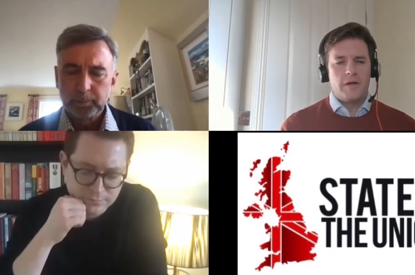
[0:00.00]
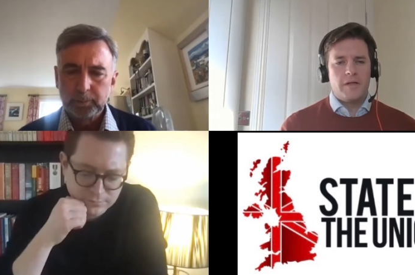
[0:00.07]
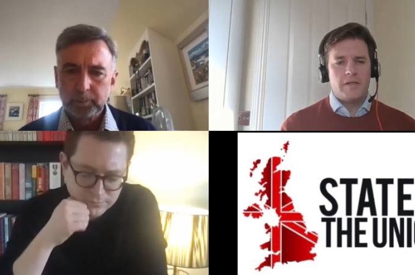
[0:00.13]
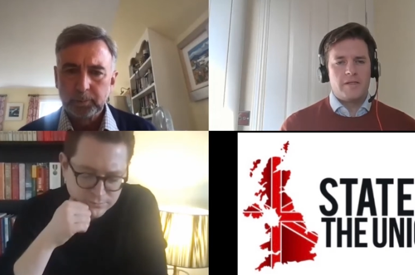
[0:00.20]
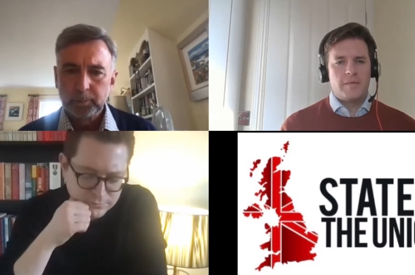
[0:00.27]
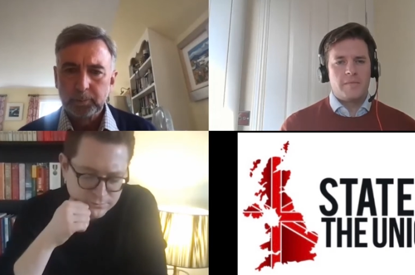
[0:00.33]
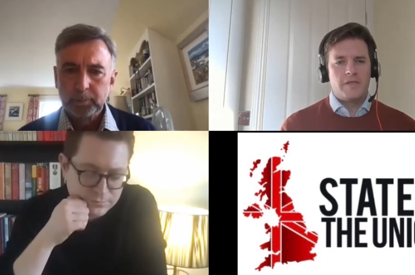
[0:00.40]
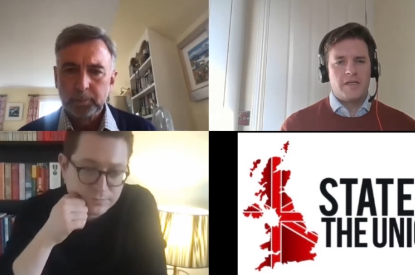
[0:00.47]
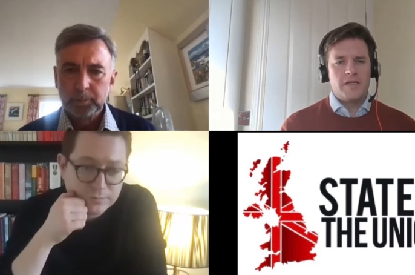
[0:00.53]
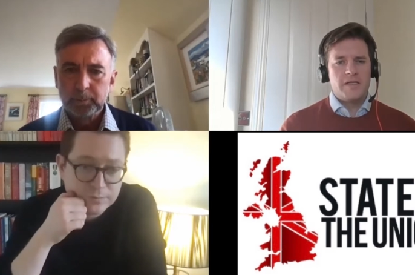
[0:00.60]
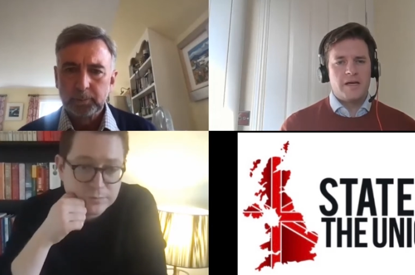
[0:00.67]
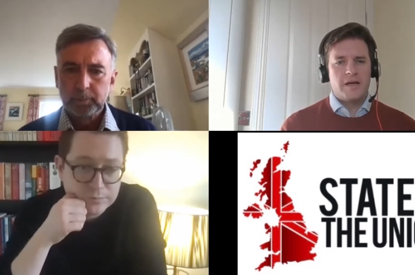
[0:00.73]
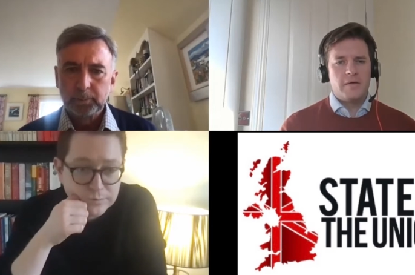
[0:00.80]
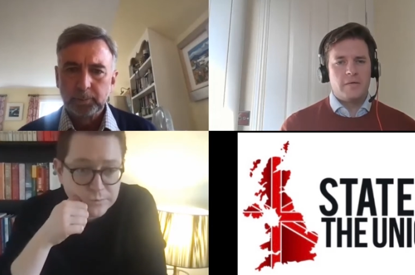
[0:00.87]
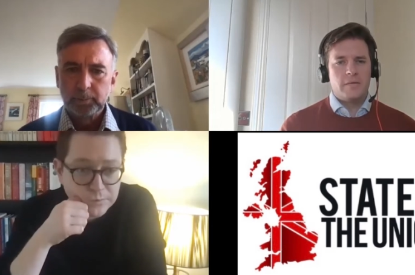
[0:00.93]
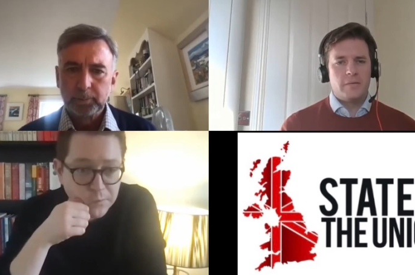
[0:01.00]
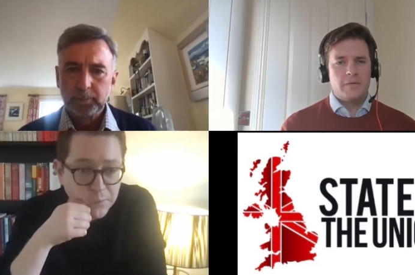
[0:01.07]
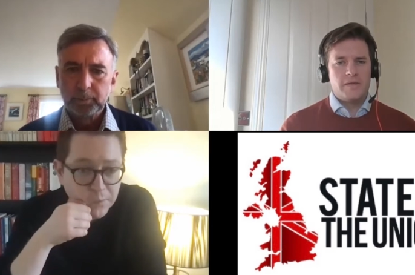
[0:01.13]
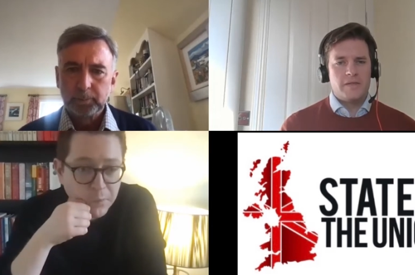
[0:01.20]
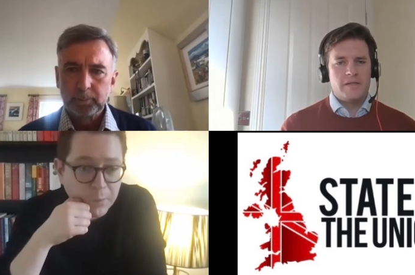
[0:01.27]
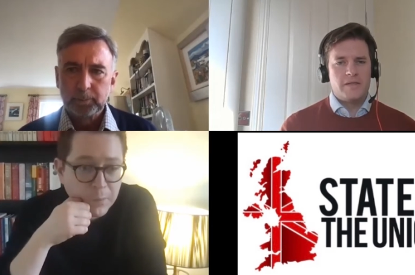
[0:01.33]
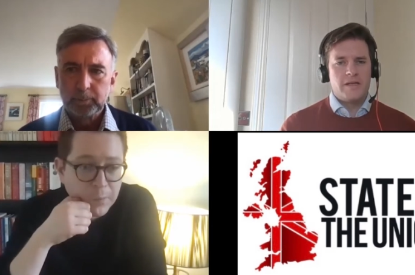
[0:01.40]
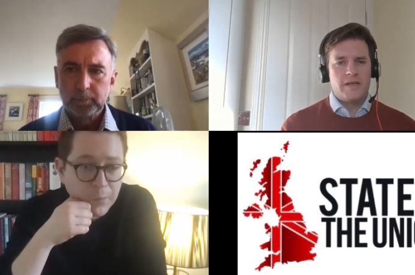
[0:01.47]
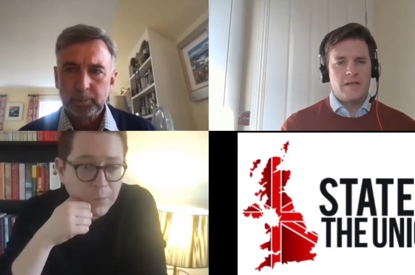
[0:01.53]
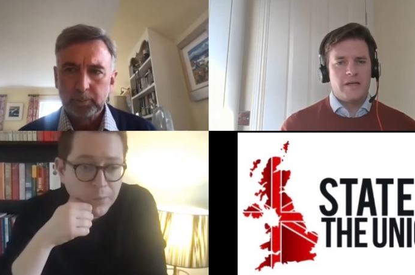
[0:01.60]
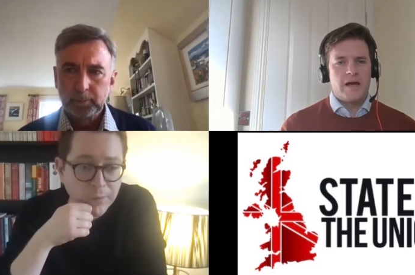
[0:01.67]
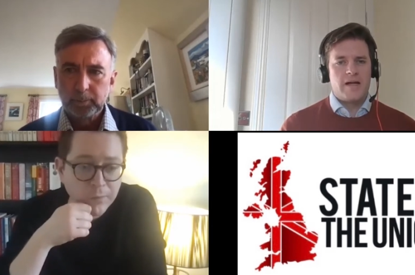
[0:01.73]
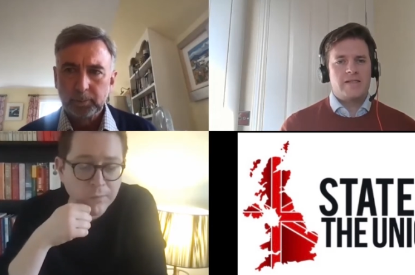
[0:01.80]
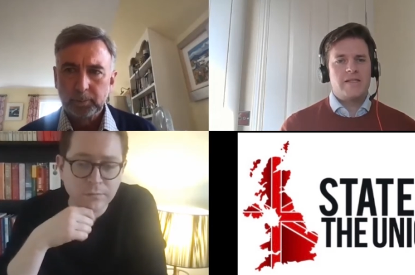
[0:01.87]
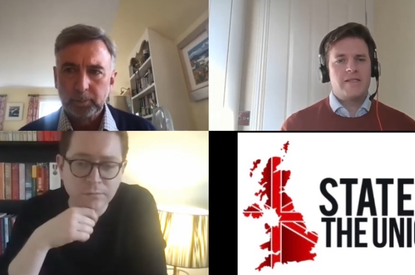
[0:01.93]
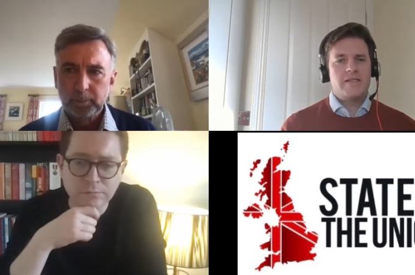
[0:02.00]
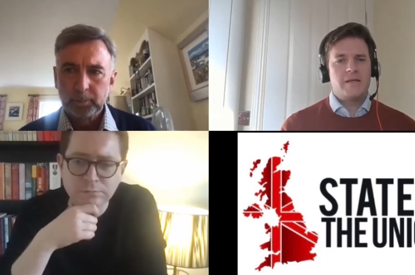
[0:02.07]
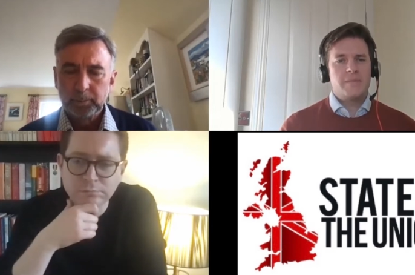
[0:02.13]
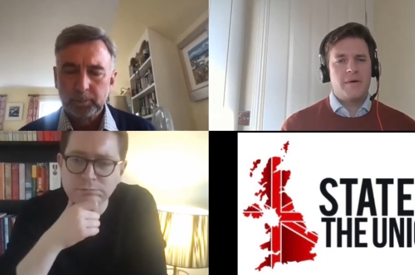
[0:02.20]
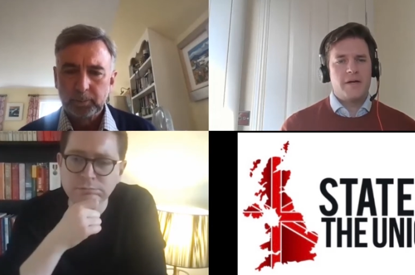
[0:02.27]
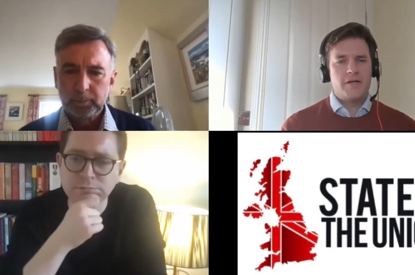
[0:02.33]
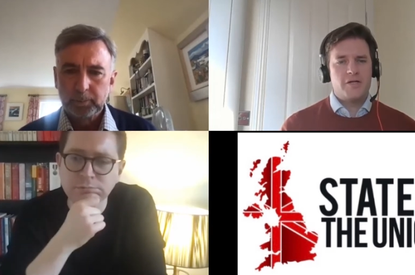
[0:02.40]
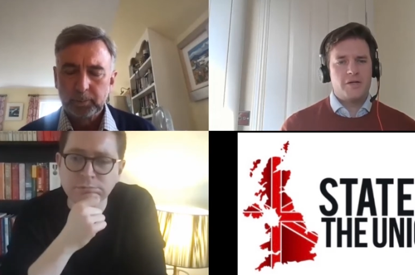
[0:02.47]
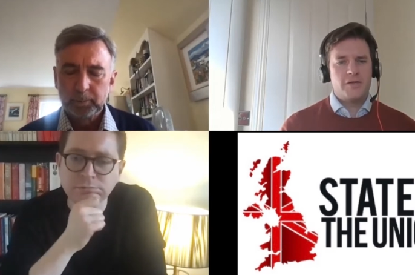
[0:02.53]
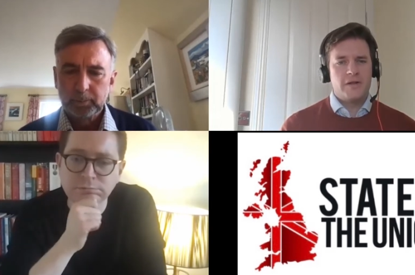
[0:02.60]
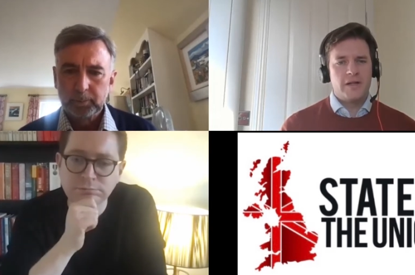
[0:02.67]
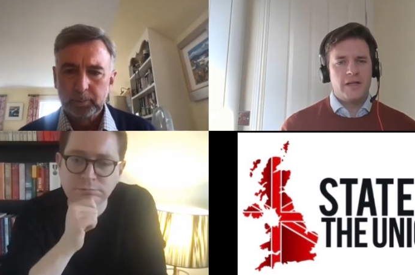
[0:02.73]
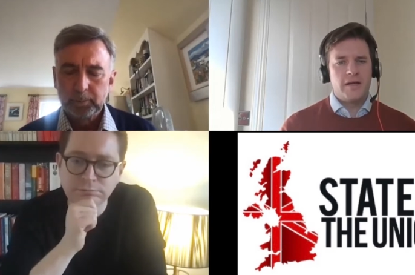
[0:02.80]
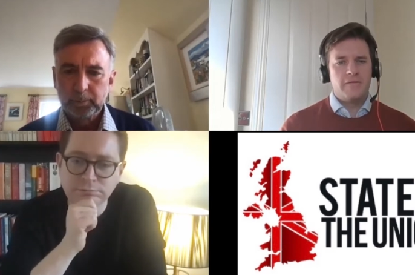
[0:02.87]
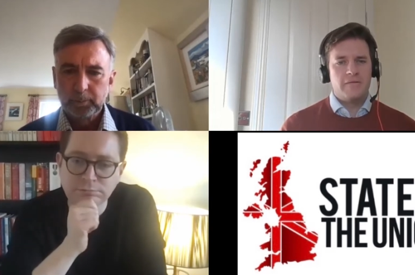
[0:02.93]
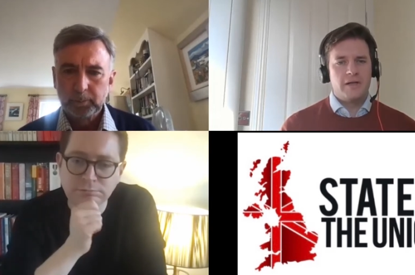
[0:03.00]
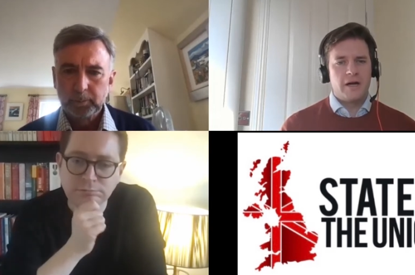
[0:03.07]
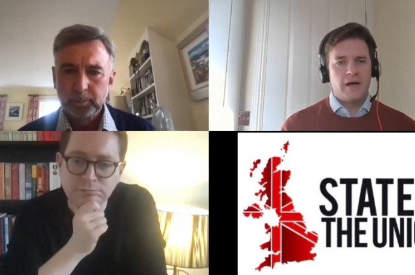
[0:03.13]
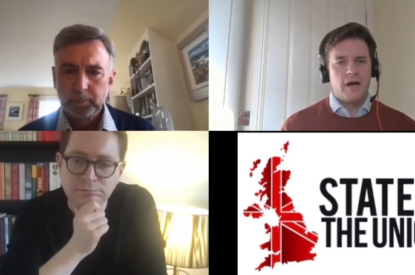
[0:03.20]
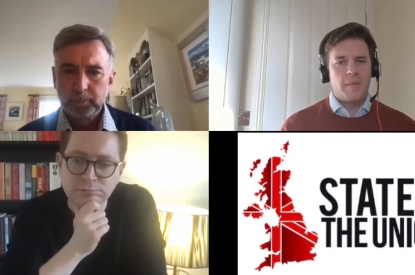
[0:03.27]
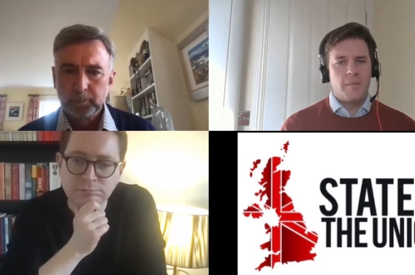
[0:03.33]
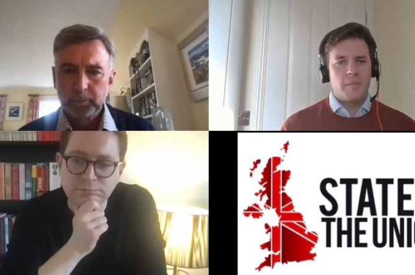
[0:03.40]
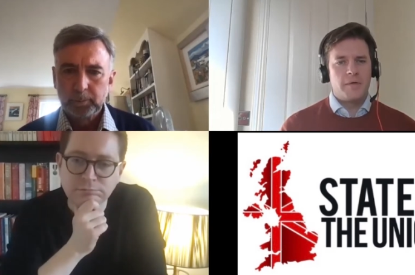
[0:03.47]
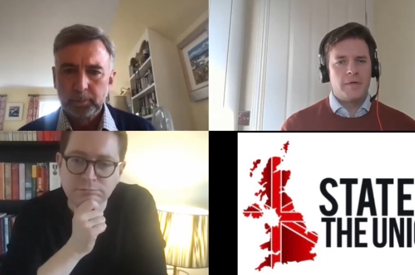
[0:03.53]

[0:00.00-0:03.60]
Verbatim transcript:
Speaker 1: in some detail was the anticipation that levelling up